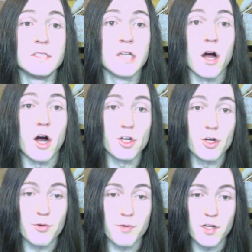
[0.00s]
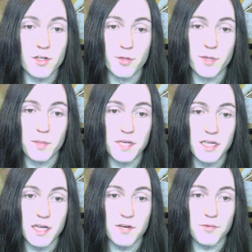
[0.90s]
Are you a real human being
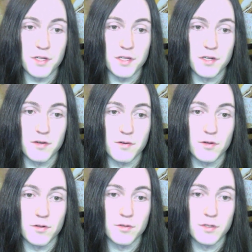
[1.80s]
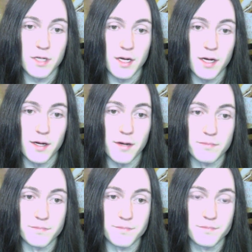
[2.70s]
and a real hero? I